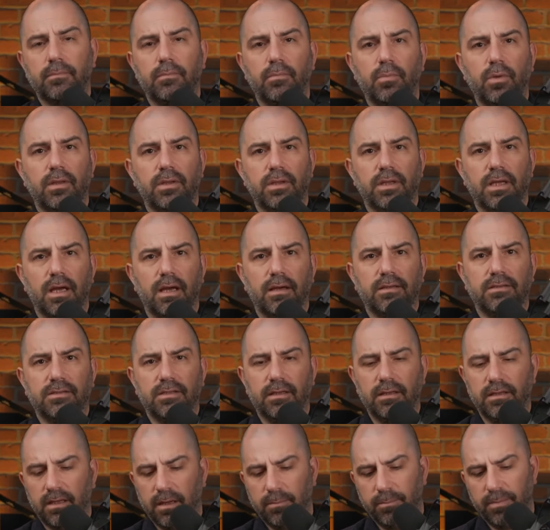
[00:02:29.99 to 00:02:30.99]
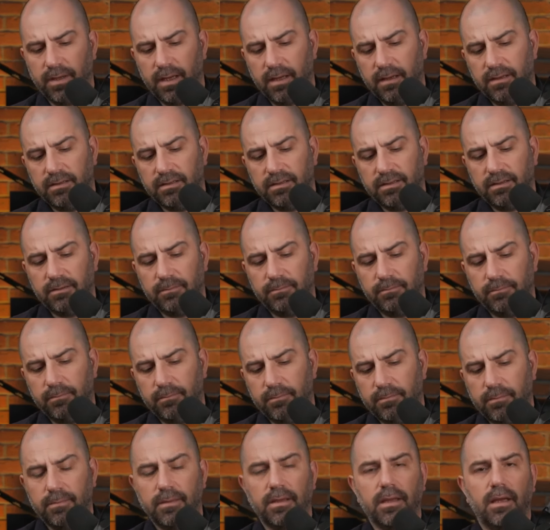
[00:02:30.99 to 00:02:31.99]
with constant updates,
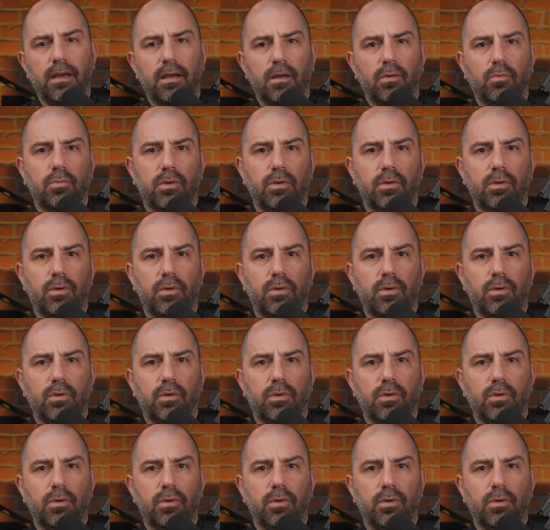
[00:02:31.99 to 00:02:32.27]
they are